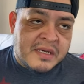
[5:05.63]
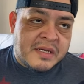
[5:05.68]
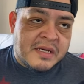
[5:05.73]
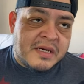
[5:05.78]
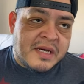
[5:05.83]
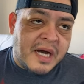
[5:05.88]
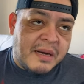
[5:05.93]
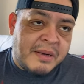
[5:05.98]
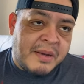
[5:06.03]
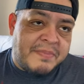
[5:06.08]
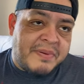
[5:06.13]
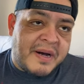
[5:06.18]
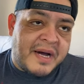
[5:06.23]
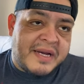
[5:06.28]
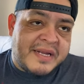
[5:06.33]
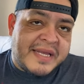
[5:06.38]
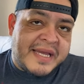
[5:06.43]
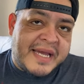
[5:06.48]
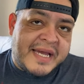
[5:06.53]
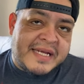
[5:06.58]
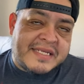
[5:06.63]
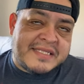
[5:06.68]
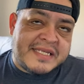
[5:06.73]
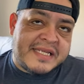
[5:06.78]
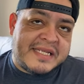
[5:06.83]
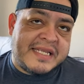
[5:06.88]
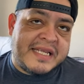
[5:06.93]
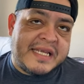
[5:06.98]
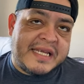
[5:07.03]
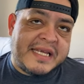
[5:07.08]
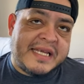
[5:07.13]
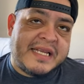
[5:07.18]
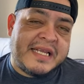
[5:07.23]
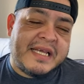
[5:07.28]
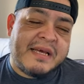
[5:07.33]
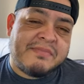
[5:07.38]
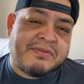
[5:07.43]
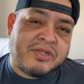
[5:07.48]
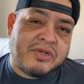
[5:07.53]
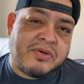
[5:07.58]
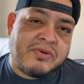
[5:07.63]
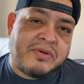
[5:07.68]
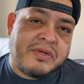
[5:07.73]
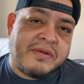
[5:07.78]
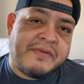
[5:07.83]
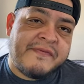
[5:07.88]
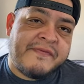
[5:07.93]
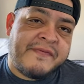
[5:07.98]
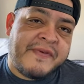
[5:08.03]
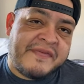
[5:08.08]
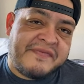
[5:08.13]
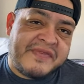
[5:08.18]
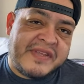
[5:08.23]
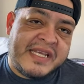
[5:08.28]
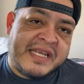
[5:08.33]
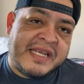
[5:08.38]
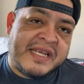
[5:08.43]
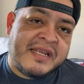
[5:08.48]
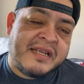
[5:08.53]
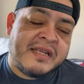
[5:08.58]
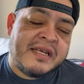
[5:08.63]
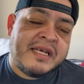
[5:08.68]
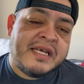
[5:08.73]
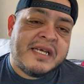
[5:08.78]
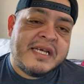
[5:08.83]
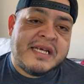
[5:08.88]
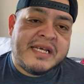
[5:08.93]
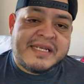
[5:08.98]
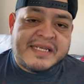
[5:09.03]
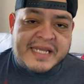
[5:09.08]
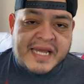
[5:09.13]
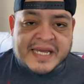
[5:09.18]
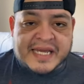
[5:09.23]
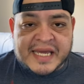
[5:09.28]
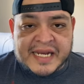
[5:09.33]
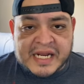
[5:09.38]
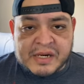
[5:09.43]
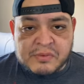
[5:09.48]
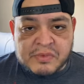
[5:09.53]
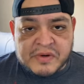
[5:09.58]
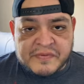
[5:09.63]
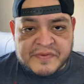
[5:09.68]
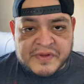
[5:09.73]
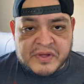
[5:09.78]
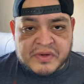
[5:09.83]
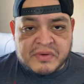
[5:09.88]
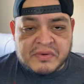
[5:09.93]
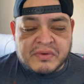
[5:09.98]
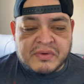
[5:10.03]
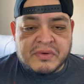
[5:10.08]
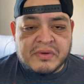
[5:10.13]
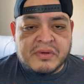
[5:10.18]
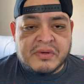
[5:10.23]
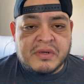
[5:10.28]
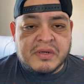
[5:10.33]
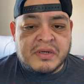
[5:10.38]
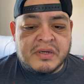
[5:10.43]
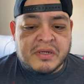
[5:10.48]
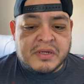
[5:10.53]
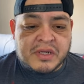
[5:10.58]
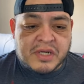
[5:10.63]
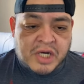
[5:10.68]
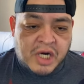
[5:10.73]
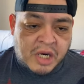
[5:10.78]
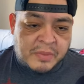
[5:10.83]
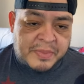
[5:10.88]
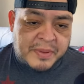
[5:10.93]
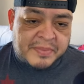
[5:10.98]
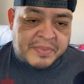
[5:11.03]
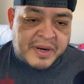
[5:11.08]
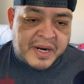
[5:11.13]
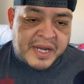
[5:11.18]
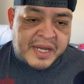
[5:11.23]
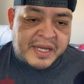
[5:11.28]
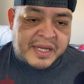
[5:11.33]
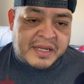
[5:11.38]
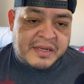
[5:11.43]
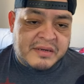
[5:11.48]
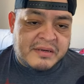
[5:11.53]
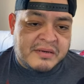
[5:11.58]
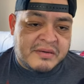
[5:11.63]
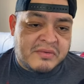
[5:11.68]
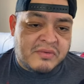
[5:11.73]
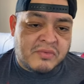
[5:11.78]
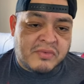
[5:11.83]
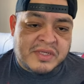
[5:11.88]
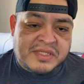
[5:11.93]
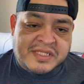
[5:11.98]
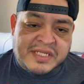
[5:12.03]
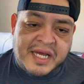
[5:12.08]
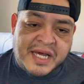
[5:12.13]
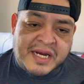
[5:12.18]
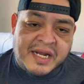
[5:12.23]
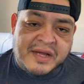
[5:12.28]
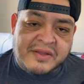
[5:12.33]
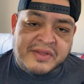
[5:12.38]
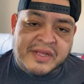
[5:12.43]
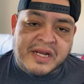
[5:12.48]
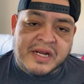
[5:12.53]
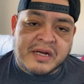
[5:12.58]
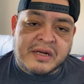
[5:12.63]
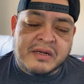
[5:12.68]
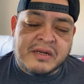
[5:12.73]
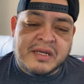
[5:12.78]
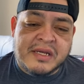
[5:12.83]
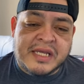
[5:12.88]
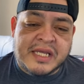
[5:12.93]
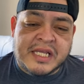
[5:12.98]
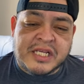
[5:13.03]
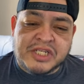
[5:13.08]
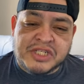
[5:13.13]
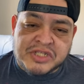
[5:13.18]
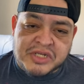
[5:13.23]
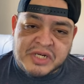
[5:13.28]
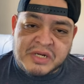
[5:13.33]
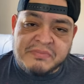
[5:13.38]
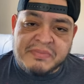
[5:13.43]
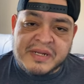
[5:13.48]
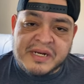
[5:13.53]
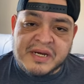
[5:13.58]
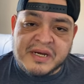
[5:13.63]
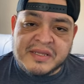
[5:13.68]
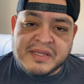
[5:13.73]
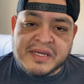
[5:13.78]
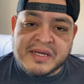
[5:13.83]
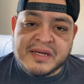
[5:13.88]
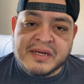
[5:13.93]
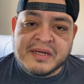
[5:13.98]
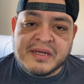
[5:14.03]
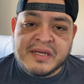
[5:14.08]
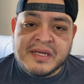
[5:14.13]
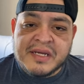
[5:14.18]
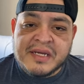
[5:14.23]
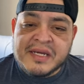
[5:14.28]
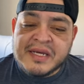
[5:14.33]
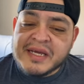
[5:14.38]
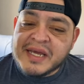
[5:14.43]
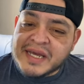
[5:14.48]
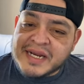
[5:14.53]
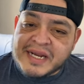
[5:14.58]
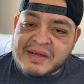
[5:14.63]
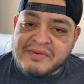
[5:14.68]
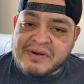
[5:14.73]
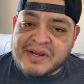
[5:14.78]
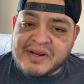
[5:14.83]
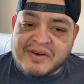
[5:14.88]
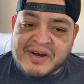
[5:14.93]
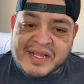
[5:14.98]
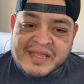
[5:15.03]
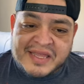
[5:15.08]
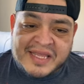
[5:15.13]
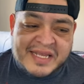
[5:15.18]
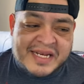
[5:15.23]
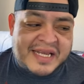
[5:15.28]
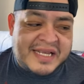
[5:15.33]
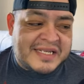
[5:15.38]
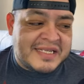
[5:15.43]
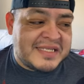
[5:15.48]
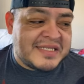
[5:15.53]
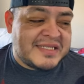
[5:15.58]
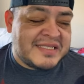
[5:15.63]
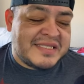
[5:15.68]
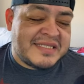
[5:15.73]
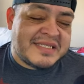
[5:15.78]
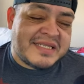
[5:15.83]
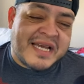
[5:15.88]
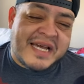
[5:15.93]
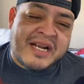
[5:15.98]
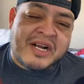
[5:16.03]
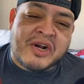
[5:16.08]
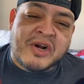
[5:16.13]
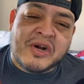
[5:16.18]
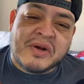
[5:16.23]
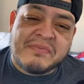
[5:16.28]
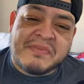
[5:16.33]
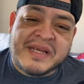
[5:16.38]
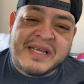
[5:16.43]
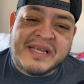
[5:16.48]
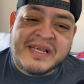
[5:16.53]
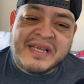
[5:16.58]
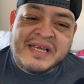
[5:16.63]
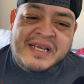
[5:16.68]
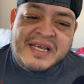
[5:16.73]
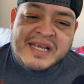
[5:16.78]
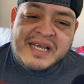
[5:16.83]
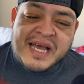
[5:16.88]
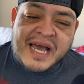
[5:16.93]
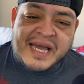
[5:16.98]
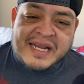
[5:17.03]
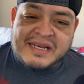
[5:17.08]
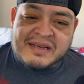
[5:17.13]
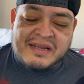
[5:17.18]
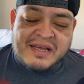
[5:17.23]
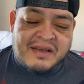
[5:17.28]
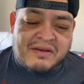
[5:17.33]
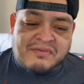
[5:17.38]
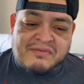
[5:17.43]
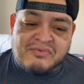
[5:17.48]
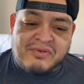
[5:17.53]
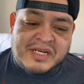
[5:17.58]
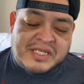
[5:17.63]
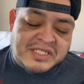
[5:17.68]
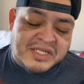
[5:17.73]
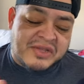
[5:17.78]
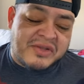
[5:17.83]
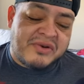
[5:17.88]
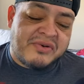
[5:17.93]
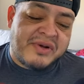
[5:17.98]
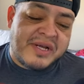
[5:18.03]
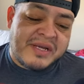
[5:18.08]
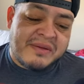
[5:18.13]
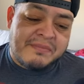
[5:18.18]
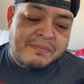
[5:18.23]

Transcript: On my podcast, I did episode 15, Decade in Review. Kobe Bryant was not on there. He should have been on there. And I regret, and that just kind of hurt me. I rushed through it.